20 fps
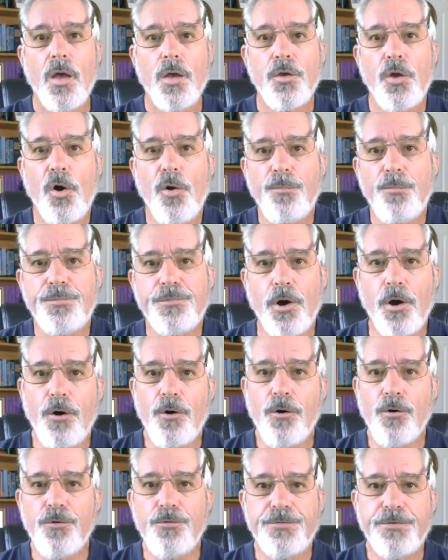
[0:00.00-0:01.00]
Yom
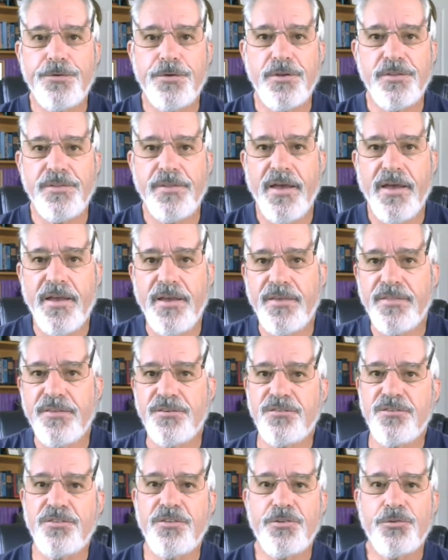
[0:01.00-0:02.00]
Tov, good day.
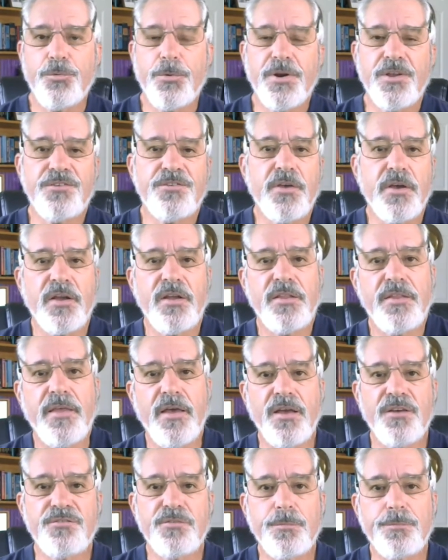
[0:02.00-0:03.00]
This is the twenty-second
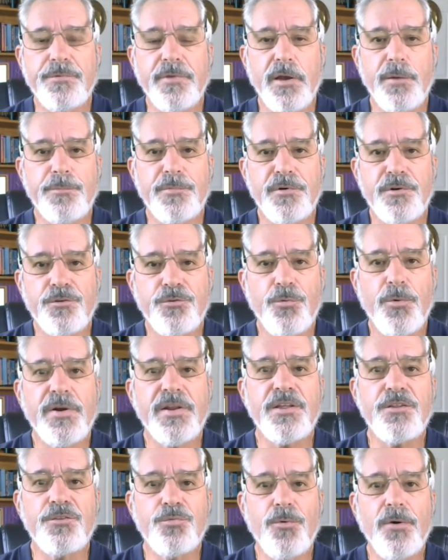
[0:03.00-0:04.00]
day of September
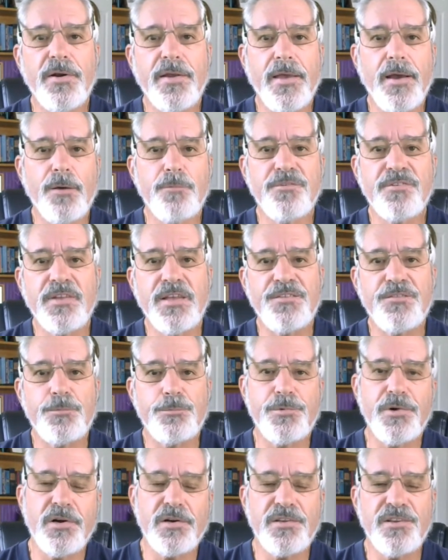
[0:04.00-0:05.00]
twenty twenty. I'm Steven
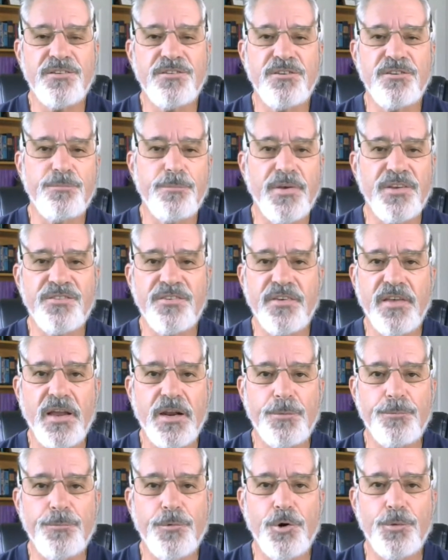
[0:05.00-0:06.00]
Bruck. This is
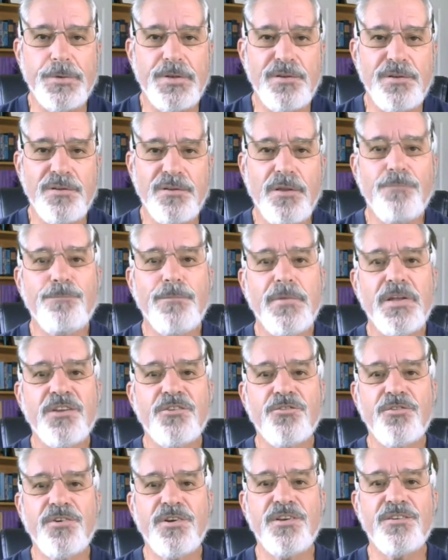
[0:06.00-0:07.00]
Messianic Moment
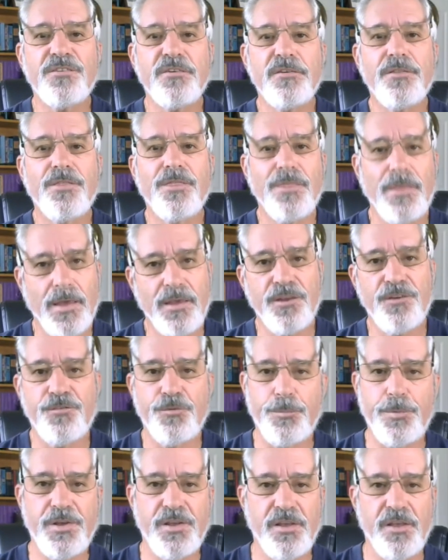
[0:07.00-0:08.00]
Ministries, and thank you
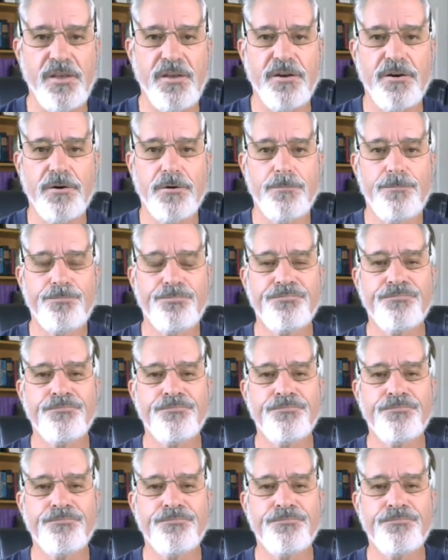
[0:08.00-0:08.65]
for being here.